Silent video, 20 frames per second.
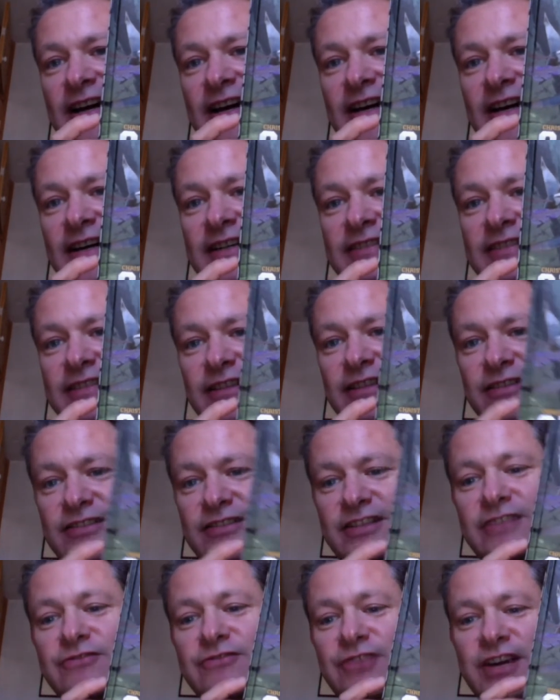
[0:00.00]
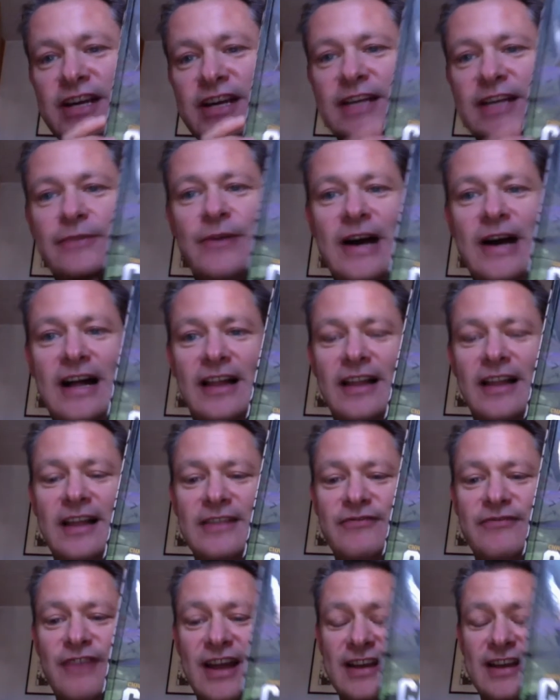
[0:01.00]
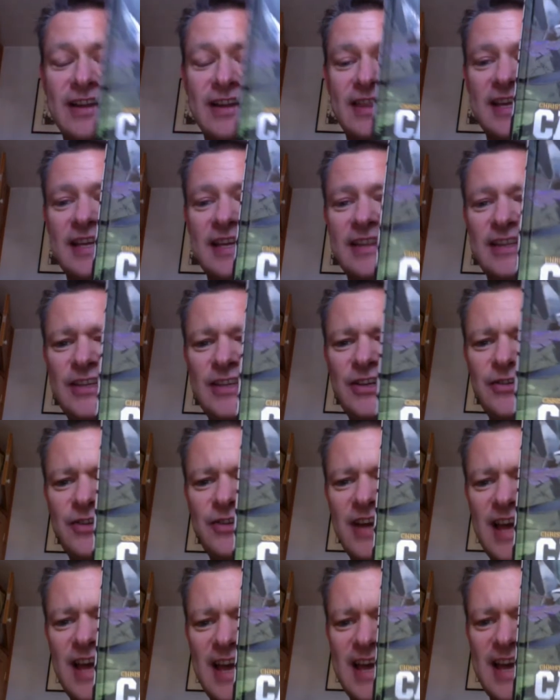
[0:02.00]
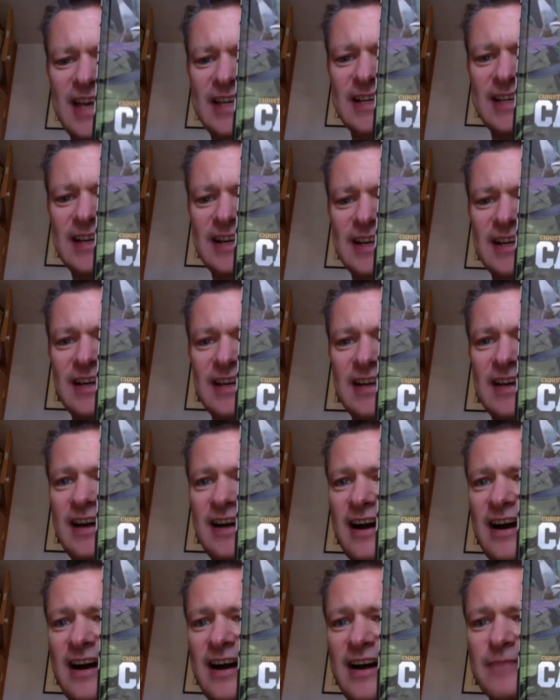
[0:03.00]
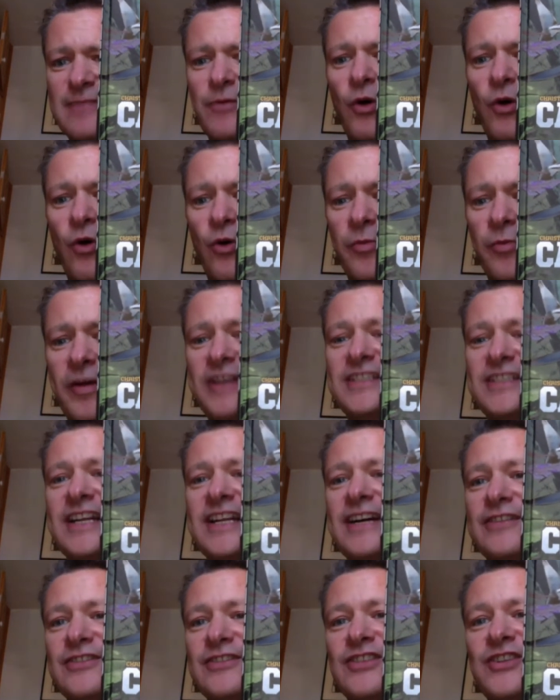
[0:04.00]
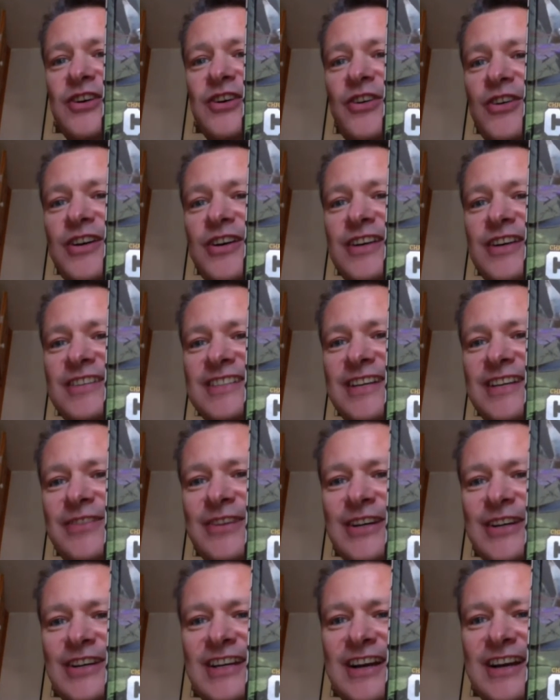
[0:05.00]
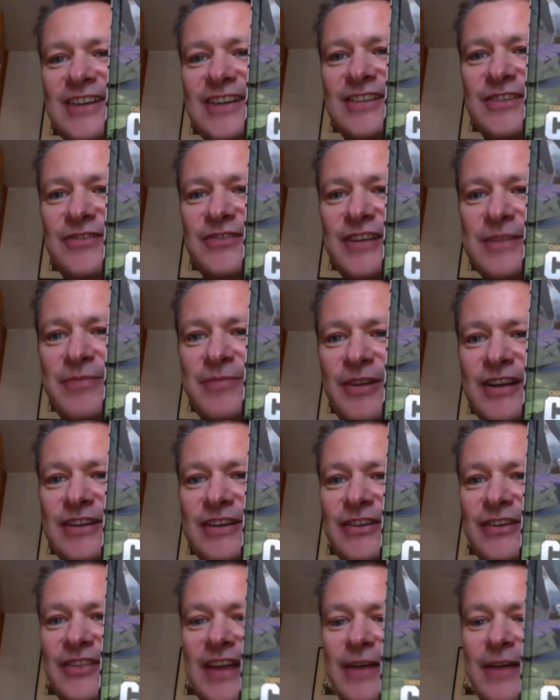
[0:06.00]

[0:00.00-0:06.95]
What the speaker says: Did really well. In fact, I think in the UK, almost out of stock. So we're going to go to reprint on that one.